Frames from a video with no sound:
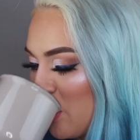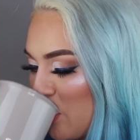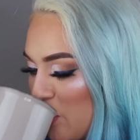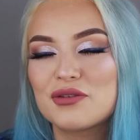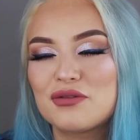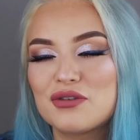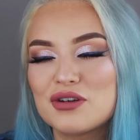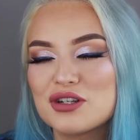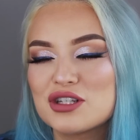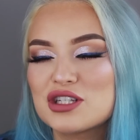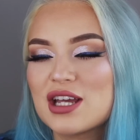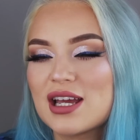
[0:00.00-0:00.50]

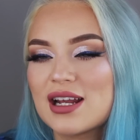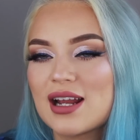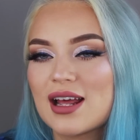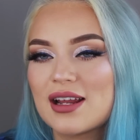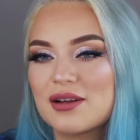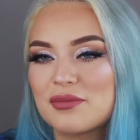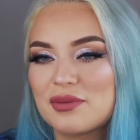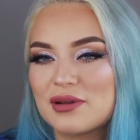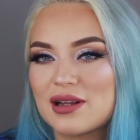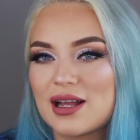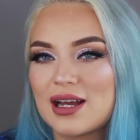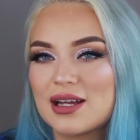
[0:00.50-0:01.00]
The first shade
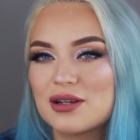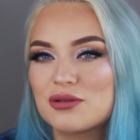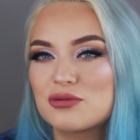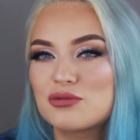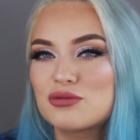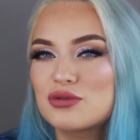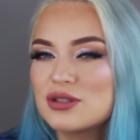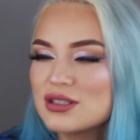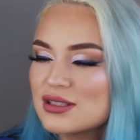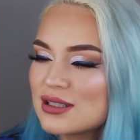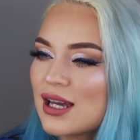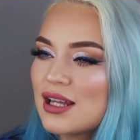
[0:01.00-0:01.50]
I applied
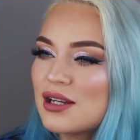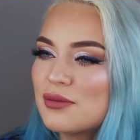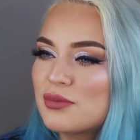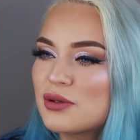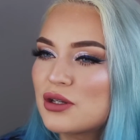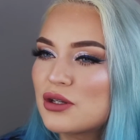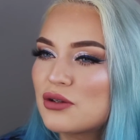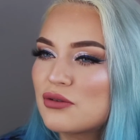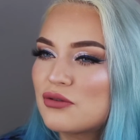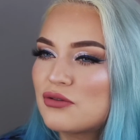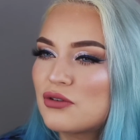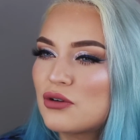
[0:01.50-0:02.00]
was kind of
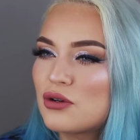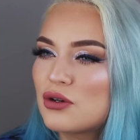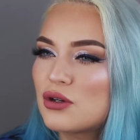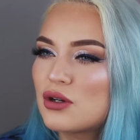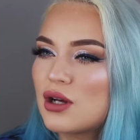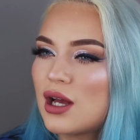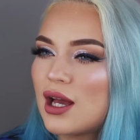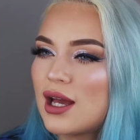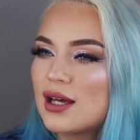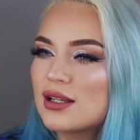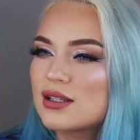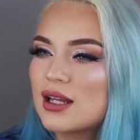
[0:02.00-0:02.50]

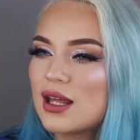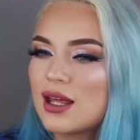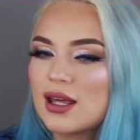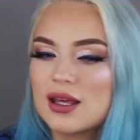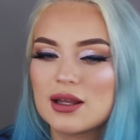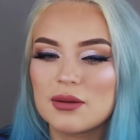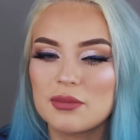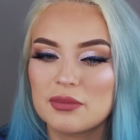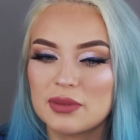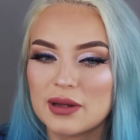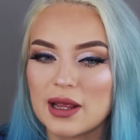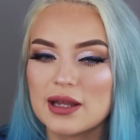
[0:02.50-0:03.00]
beautiful and
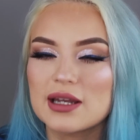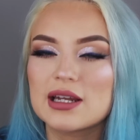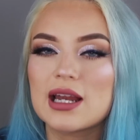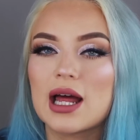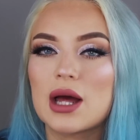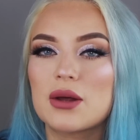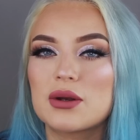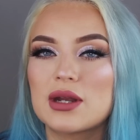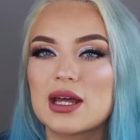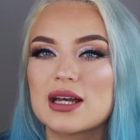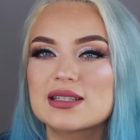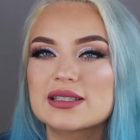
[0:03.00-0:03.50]
it blended
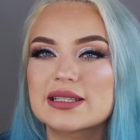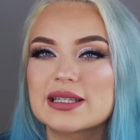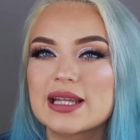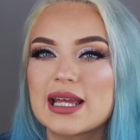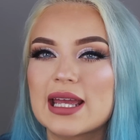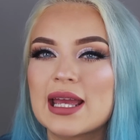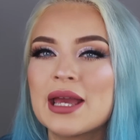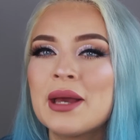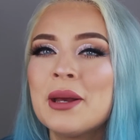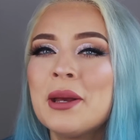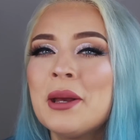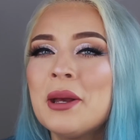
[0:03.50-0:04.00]
out
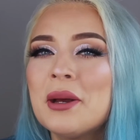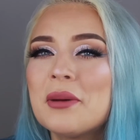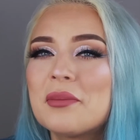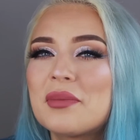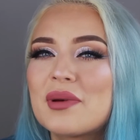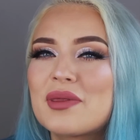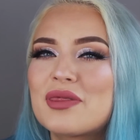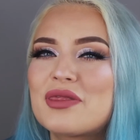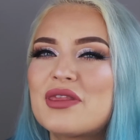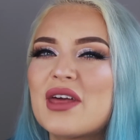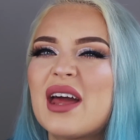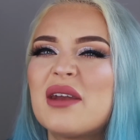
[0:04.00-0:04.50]
nicely,
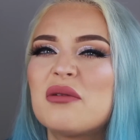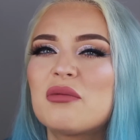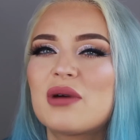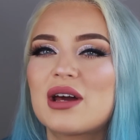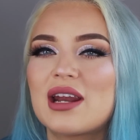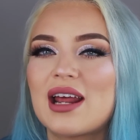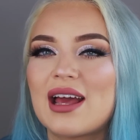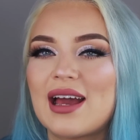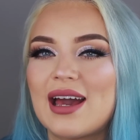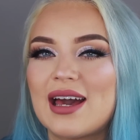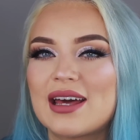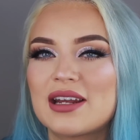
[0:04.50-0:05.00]
but then
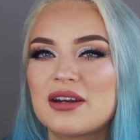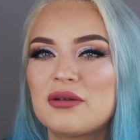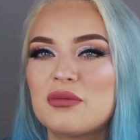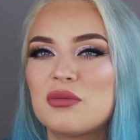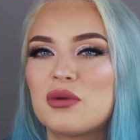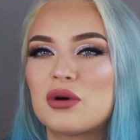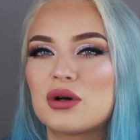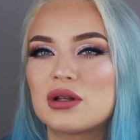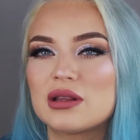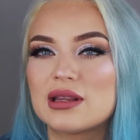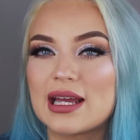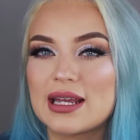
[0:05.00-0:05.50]
when I added
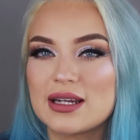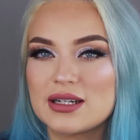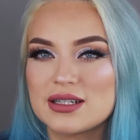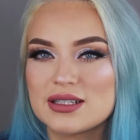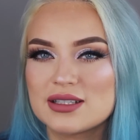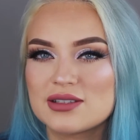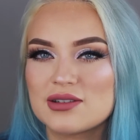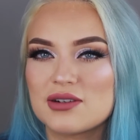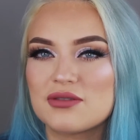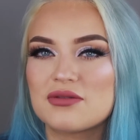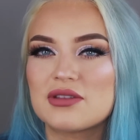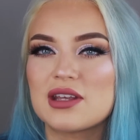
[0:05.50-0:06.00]
more
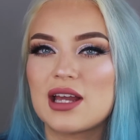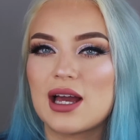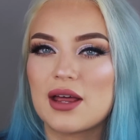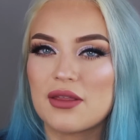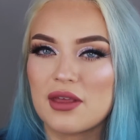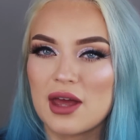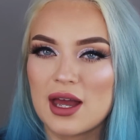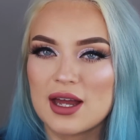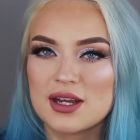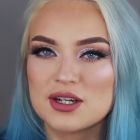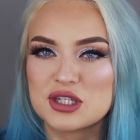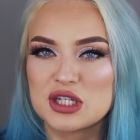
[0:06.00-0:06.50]
layers of the
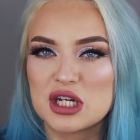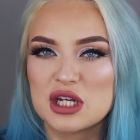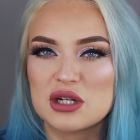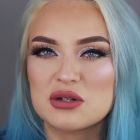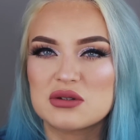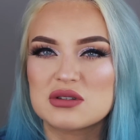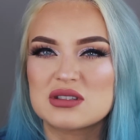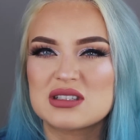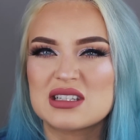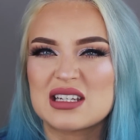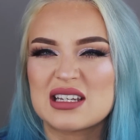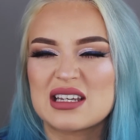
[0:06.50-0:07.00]
other
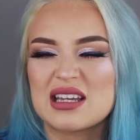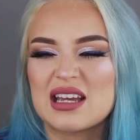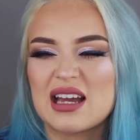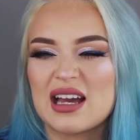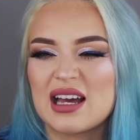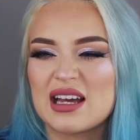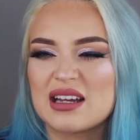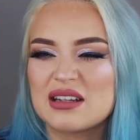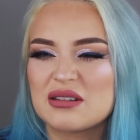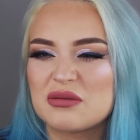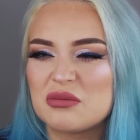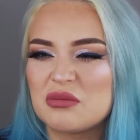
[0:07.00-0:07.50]
eyeshadows, it
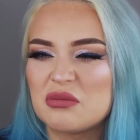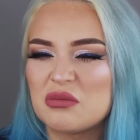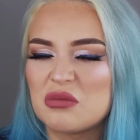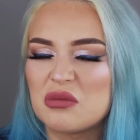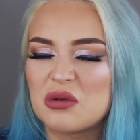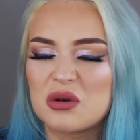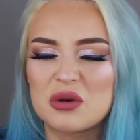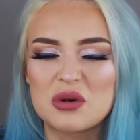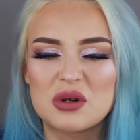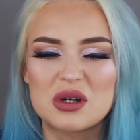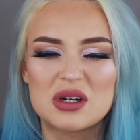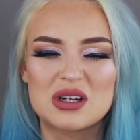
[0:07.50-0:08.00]
got
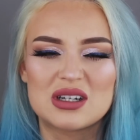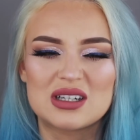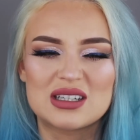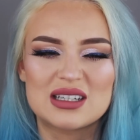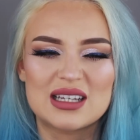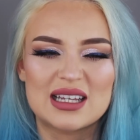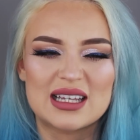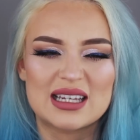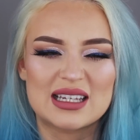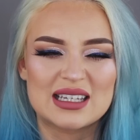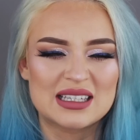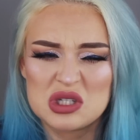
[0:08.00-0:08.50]
more
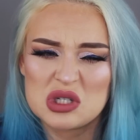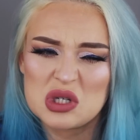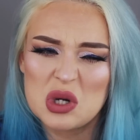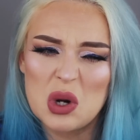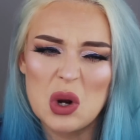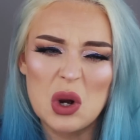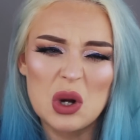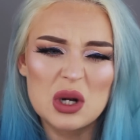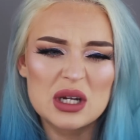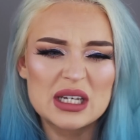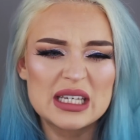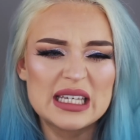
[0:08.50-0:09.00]
like
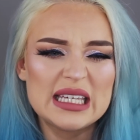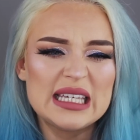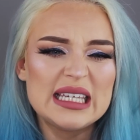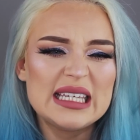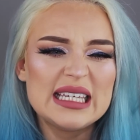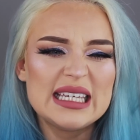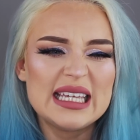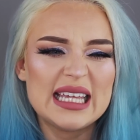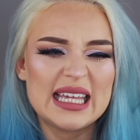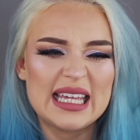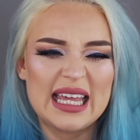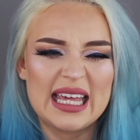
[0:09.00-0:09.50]

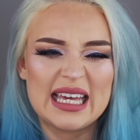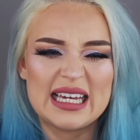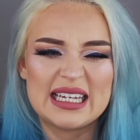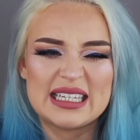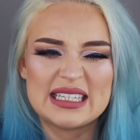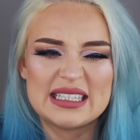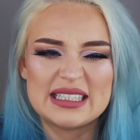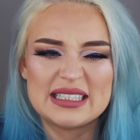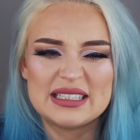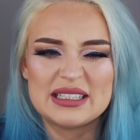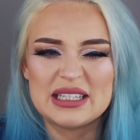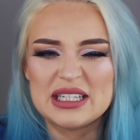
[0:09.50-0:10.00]
chalky
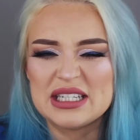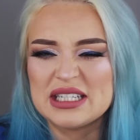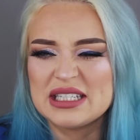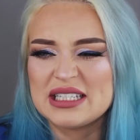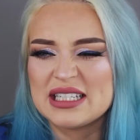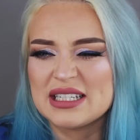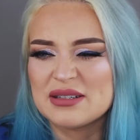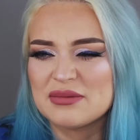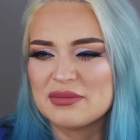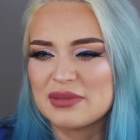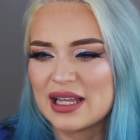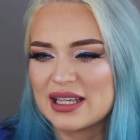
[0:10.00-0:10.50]
and
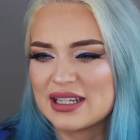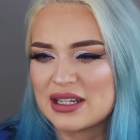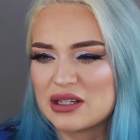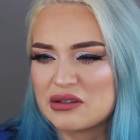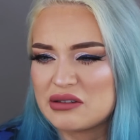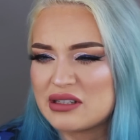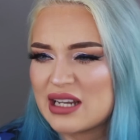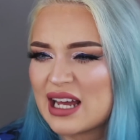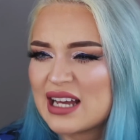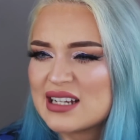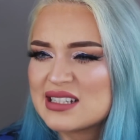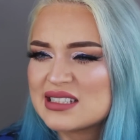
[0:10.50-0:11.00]
didn't blend
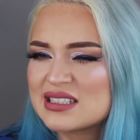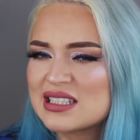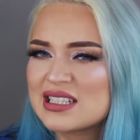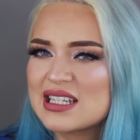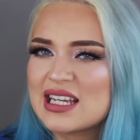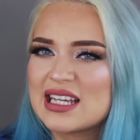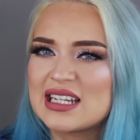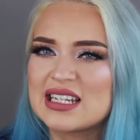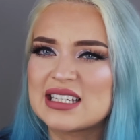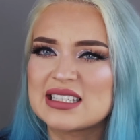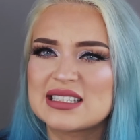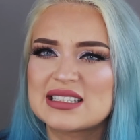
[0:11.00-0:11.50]
out
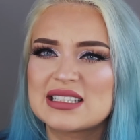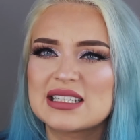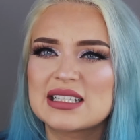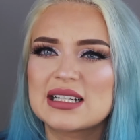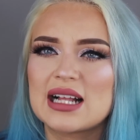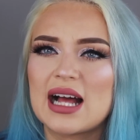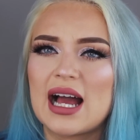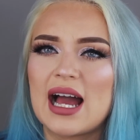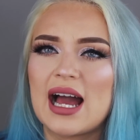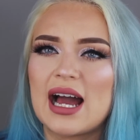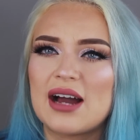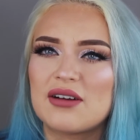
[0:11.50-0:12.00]
nicely, and I
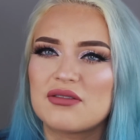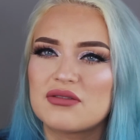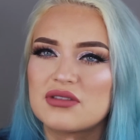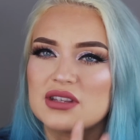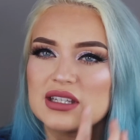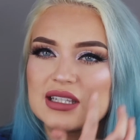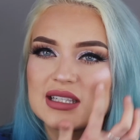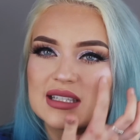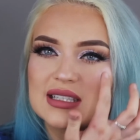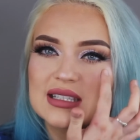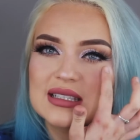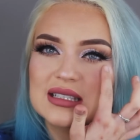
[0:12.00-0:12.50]
still have
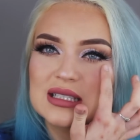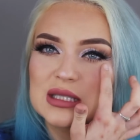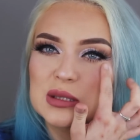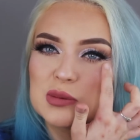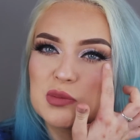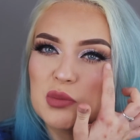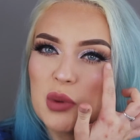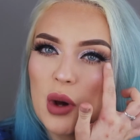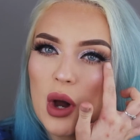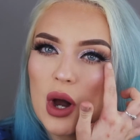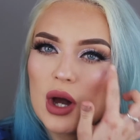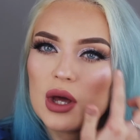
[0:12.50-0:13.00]
this
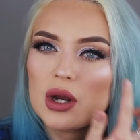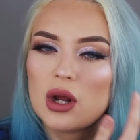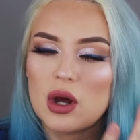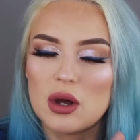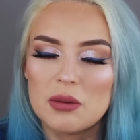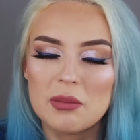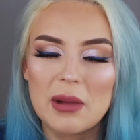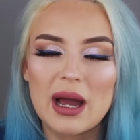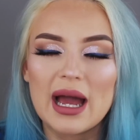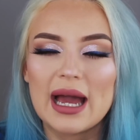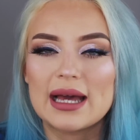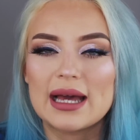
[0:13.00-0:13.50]
spot on my